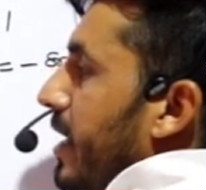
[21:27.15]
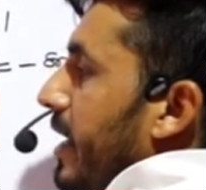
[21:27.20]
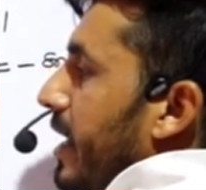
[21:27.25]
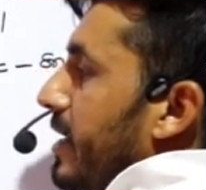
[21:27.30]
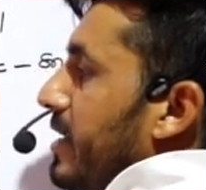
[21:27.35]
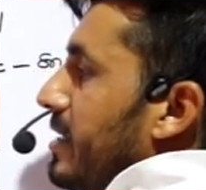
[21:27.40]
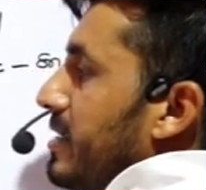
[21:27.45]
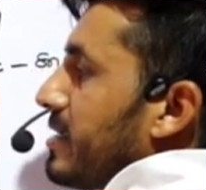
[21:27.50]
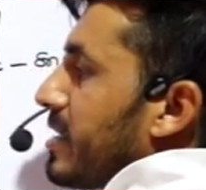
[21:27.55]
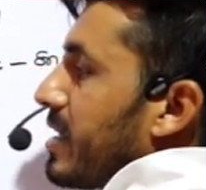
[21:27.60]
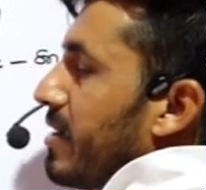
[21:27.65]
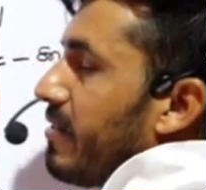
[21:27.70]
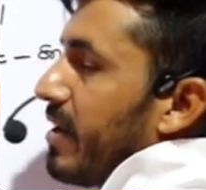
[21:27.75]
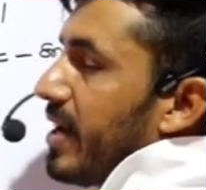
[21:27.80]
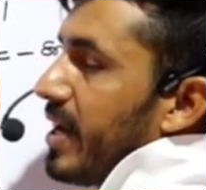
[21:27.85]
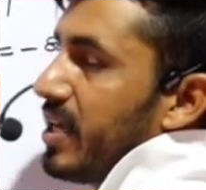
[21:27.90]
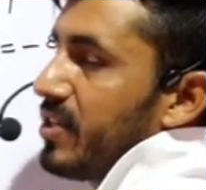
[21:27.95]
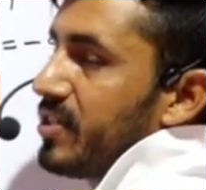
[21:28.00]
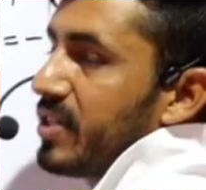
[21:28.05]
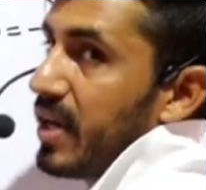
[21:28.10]
it is given
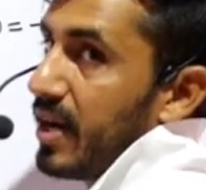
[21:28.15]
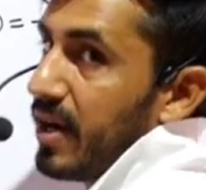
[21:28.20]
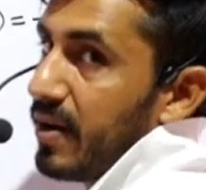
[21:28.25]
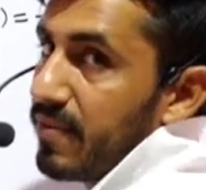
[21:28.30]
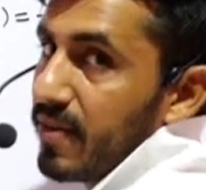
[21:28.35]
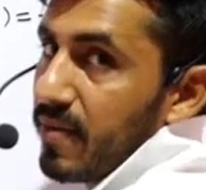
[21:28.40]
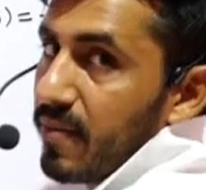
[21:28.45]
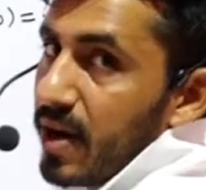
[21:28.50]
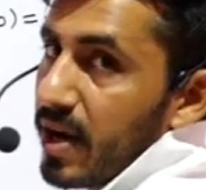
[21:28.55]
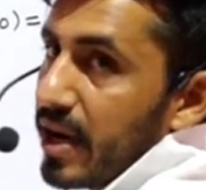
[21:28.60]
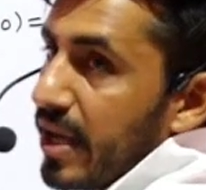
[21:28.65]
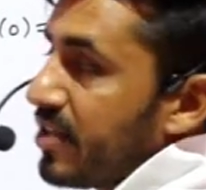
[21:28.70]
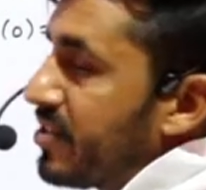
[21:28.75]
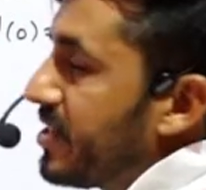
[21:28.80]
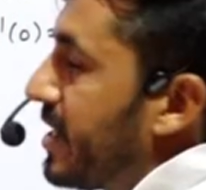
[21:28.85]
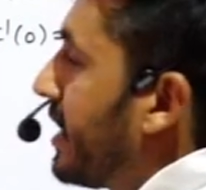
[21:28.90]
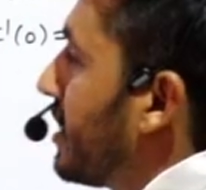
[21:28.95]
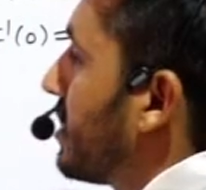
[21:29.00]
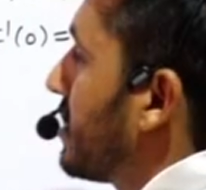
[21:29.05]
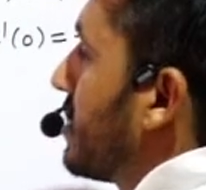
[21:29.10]
as f double dash
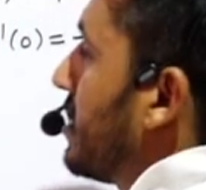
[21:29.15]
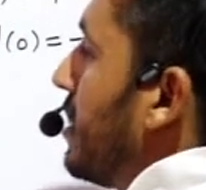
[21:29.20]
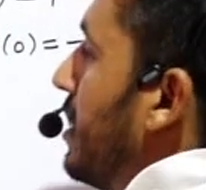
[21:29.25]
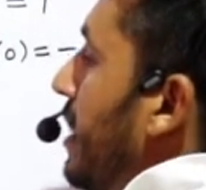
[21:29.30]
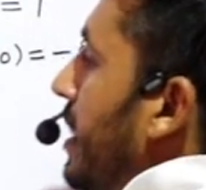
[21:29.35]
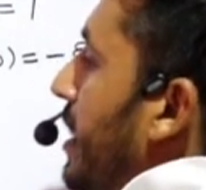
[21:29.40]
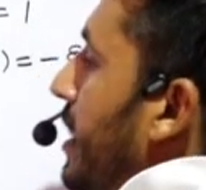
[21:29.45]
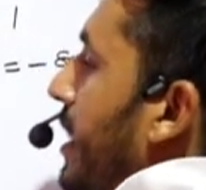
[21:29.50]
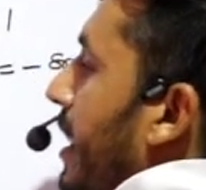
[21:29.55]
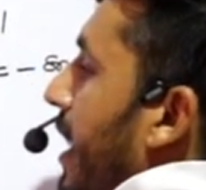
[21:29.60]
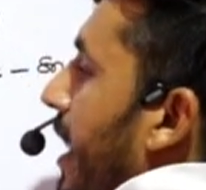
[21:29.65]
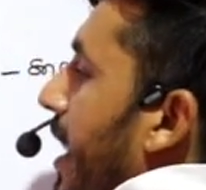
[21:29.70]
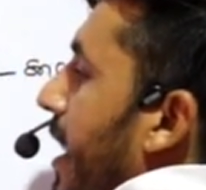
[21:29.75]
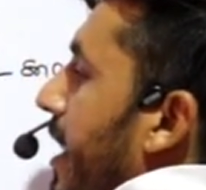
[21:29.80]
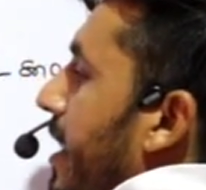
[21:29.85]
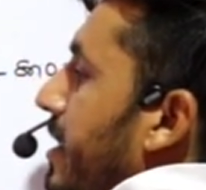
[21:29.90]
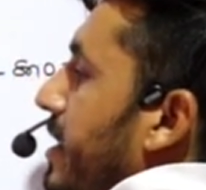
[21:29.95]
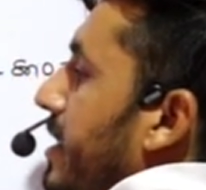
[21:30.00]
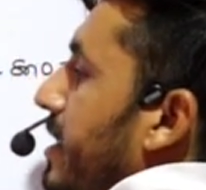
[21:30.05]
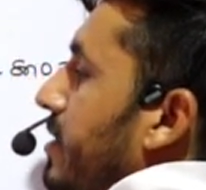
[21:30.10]
x,
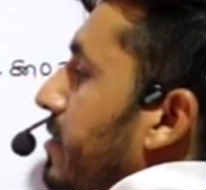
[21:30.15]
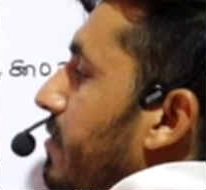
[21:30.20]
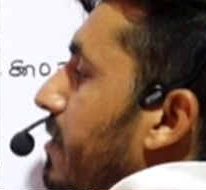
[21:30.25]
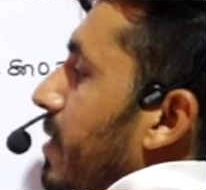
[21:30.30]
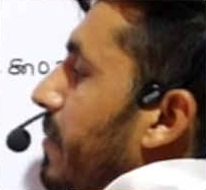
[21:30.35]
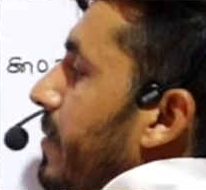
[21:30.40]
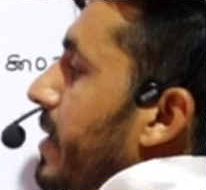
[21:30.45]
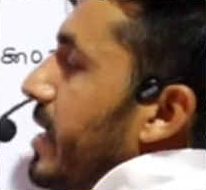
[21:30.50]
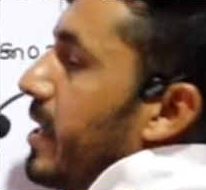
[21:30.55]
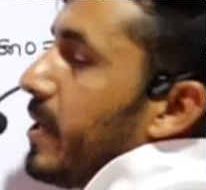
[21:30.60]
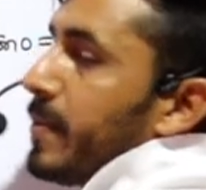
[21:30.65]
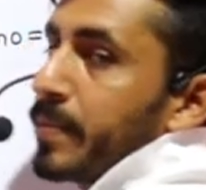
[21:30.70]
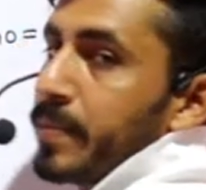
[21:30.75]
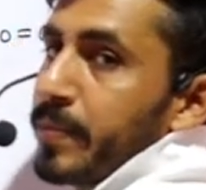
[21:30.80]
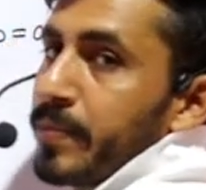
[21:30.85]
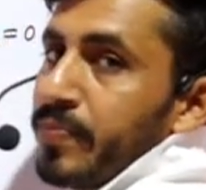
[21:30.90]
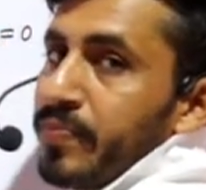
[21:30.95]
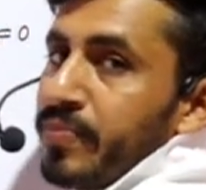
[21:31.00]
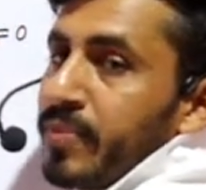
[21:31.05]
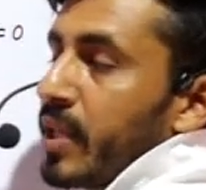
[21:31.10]
and it will
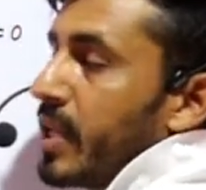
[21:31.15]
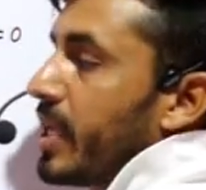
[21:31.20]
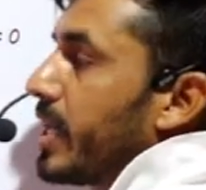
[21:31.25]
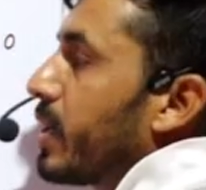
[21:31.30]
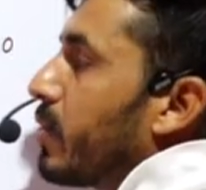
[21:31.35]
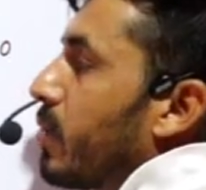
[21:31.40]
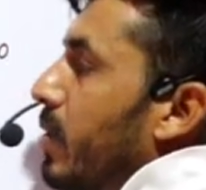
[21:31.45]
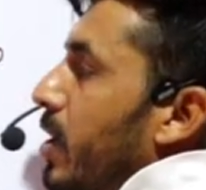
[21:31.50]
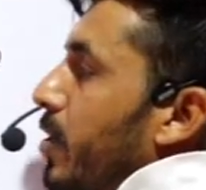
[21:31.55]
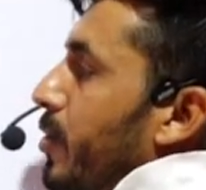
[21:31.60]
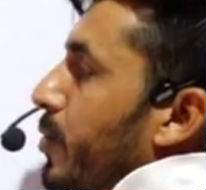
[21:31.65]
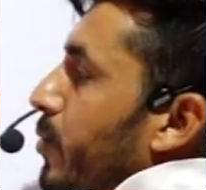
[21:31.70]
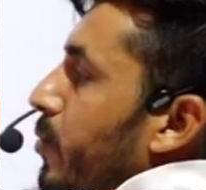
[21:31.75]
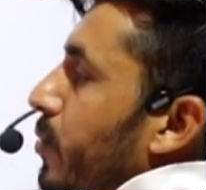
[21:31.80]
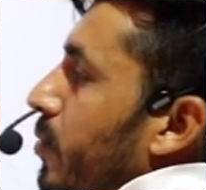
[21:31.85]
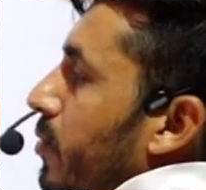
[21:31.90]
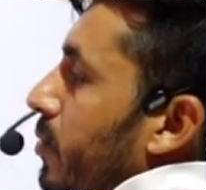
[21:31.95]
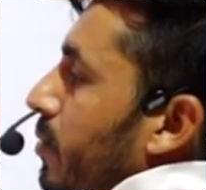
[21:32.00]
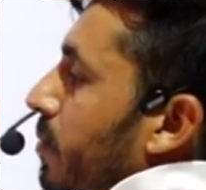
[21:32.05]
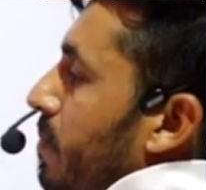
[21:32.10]
be equal
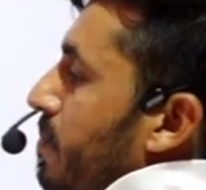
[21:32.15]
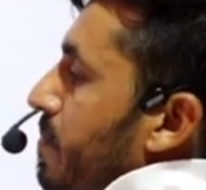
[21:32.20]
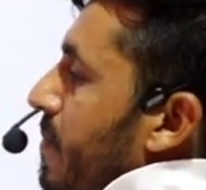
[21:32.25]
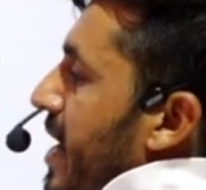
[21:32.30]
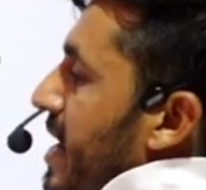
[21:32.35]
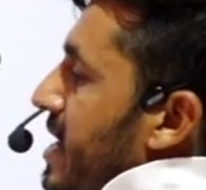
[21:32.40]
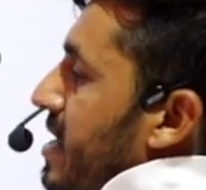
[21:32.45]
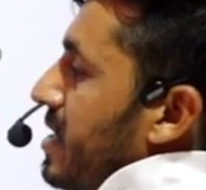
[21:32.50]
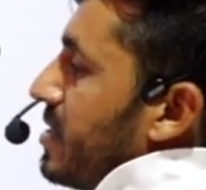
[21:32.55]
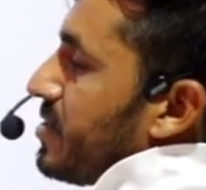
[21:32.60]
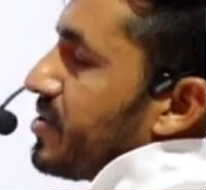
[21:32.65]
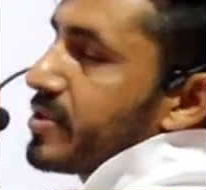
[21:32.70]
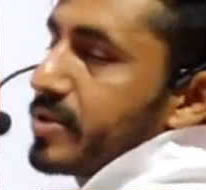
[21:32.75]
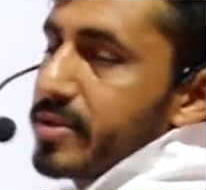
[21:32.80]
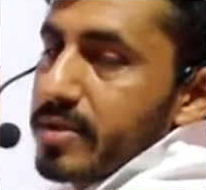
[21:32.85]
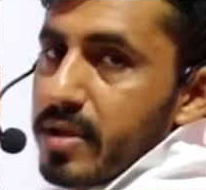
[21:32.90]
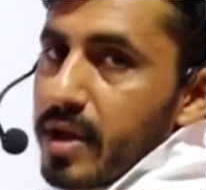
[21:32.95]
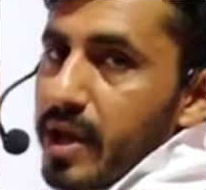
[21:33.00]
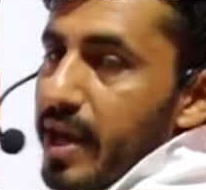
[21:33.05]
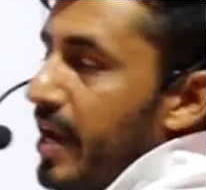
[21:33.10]
to
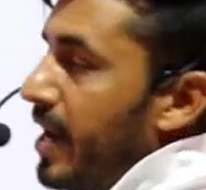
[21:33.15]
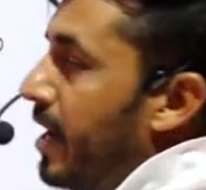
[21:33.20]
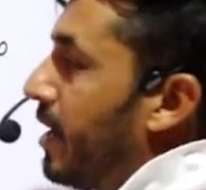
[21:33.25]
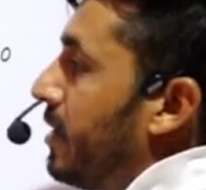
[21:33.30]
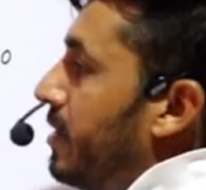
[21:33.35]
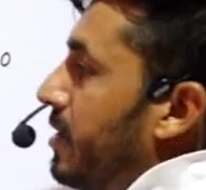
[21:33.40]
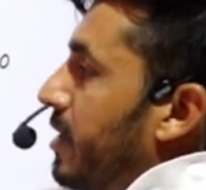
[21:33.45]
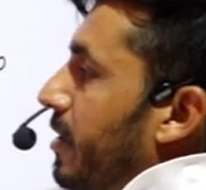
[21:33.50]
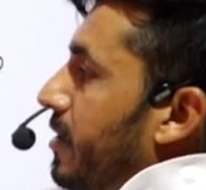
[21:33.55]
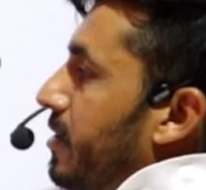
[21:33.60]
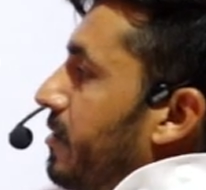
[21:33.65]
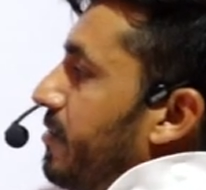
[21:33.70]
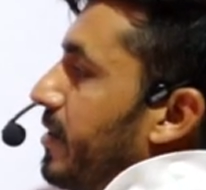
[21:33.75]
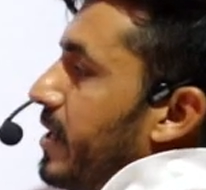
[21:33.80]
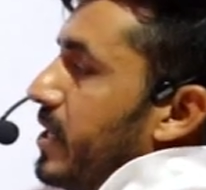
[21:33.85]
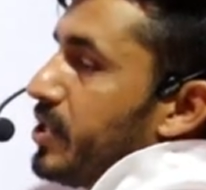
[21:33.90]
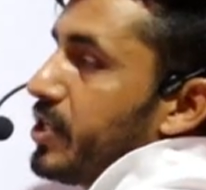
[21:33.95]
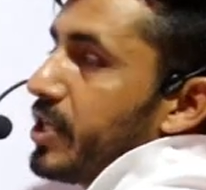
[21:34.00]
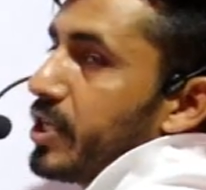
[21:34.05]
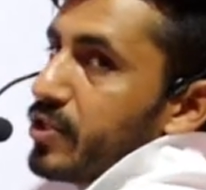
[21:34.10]
minus, and the
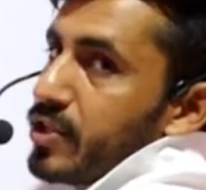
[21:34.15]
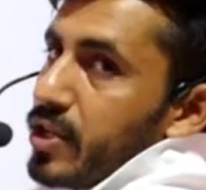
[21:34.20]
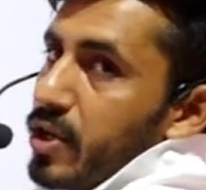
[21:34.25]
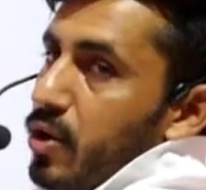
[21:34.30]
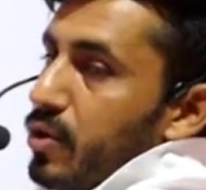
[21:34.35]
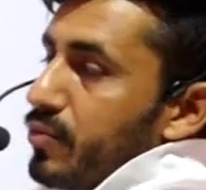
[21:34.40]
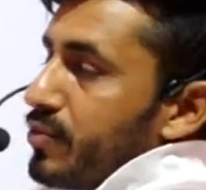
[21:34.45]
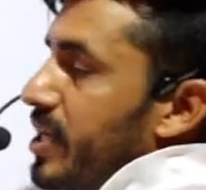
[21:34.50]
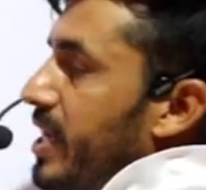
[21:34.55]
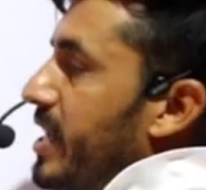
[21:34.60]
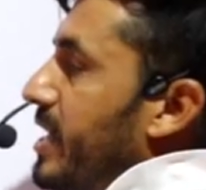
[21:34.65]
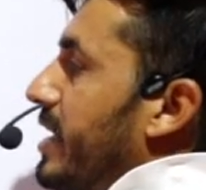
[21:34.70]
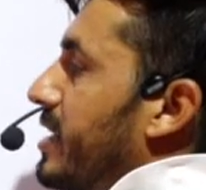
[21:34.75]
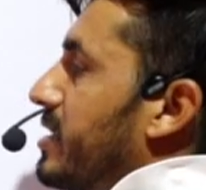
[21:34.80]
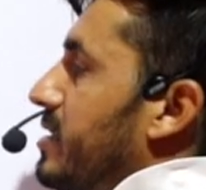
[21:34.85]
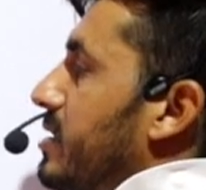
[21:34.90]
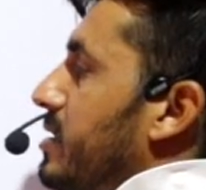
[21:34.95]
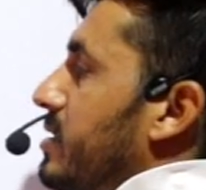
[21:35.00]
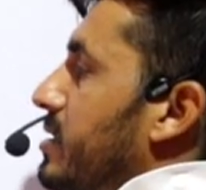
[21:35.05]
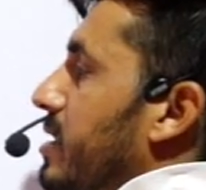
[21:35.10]
differentiation of sin
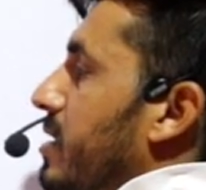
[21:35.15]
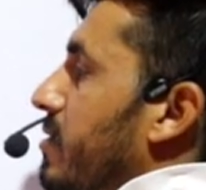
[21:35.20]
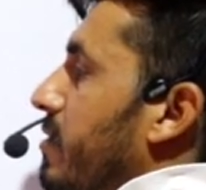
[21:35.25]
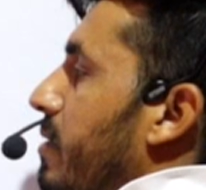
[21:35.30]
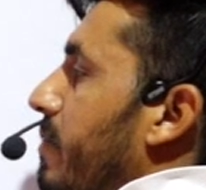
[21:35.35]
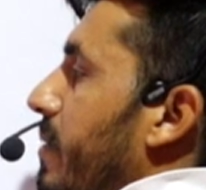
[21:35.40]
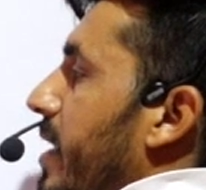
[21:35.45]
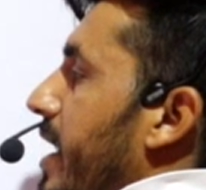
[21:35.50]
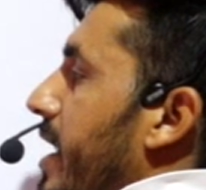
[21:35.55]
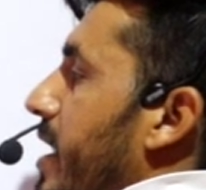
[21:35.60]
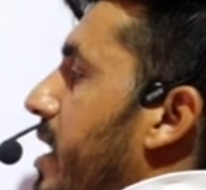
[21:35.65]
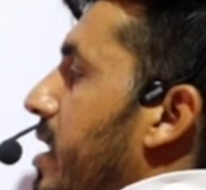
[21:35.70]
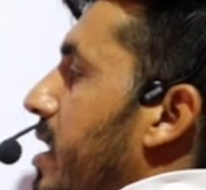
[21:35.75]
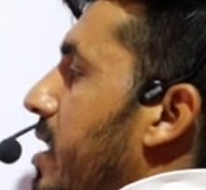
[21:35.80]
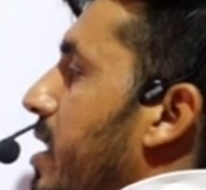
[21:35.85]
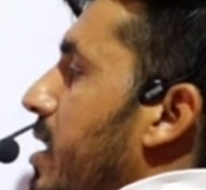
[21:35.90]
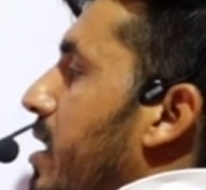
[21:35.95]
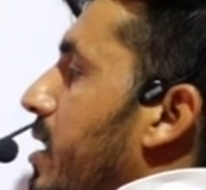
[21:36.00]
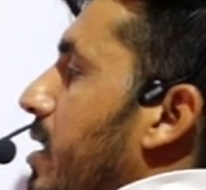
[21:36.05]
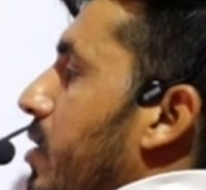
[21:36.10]
x is given by
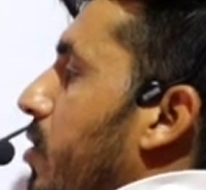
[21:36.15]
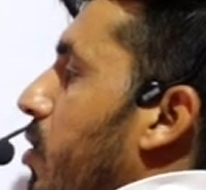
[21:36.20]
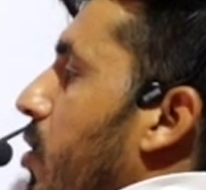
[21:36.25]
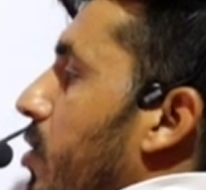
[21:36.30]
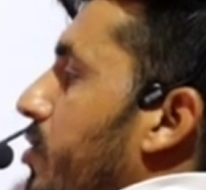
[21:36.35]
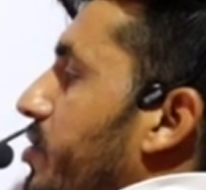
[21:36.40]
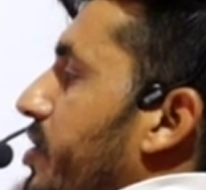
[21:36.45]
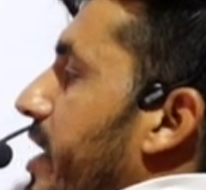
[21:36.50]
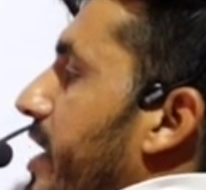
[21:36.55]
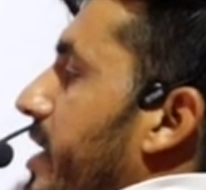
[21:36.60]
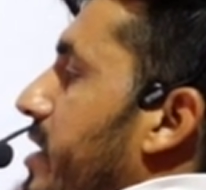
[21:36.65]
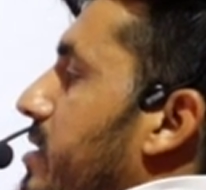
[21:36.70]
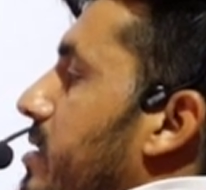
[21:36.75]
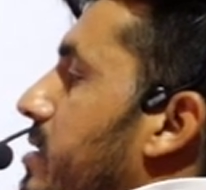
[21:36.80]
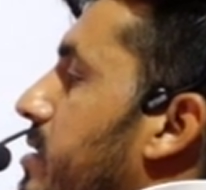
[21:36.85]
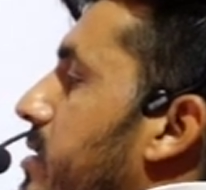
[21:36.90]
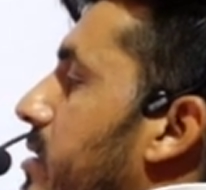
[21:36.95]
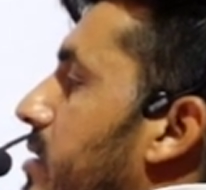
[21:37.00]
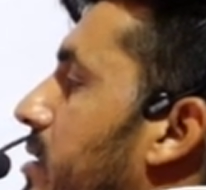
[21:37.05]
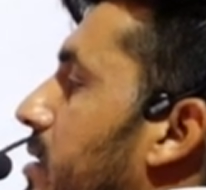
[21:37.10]
cos
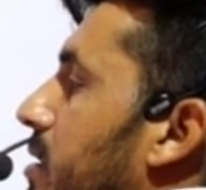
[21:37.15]
x,